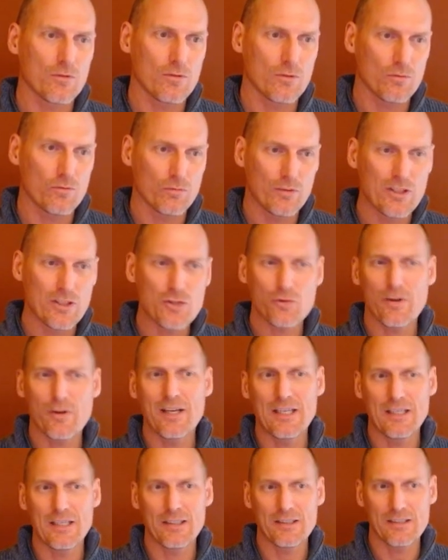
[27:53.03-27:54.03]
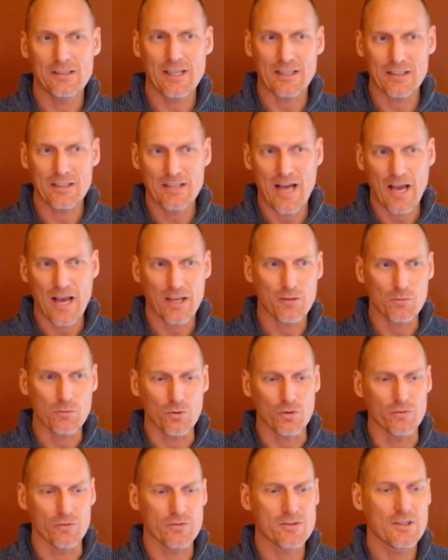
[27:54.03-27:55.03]
retreating yet attacking
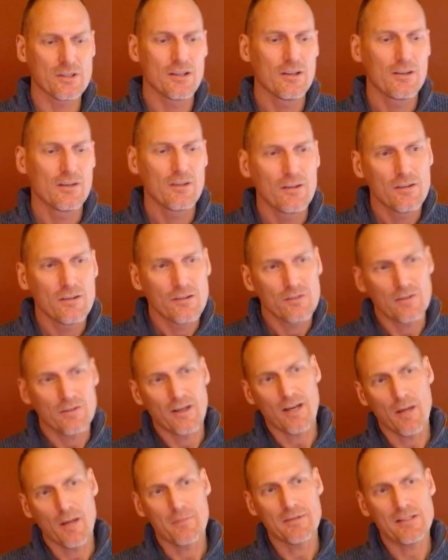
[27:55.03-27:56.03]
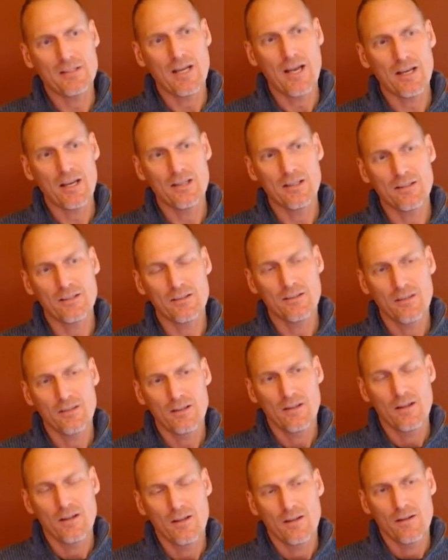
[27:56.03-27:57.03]
moves. Right? I'm attacking
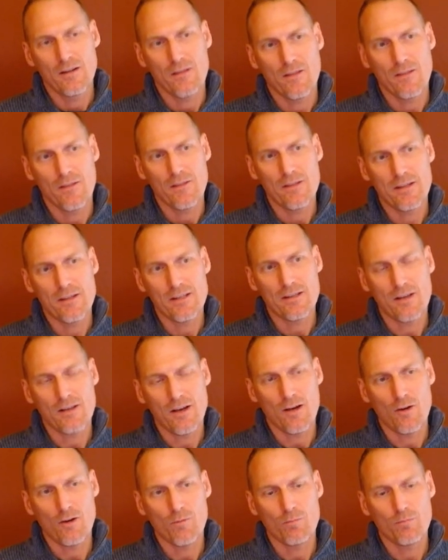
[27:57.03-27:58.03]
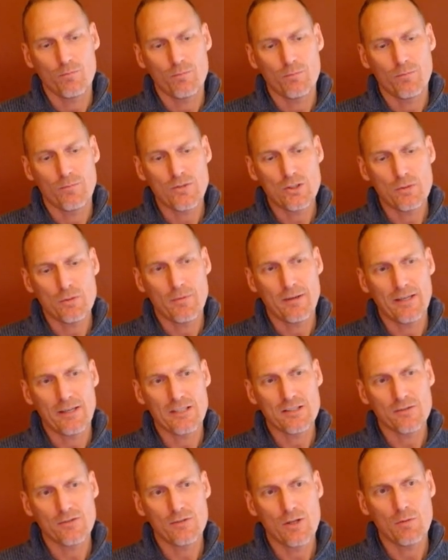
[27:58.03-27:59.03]
the bishop on
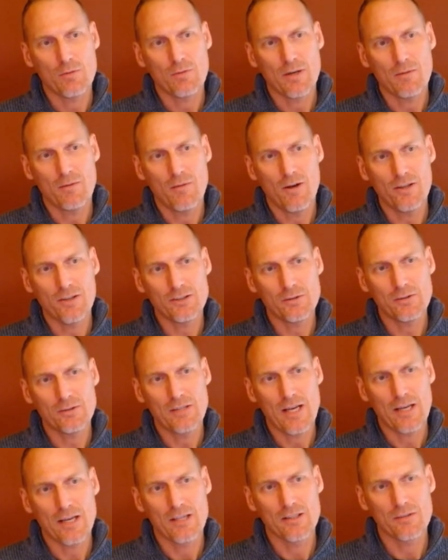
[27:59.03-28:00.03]
h3, but I'm also attacking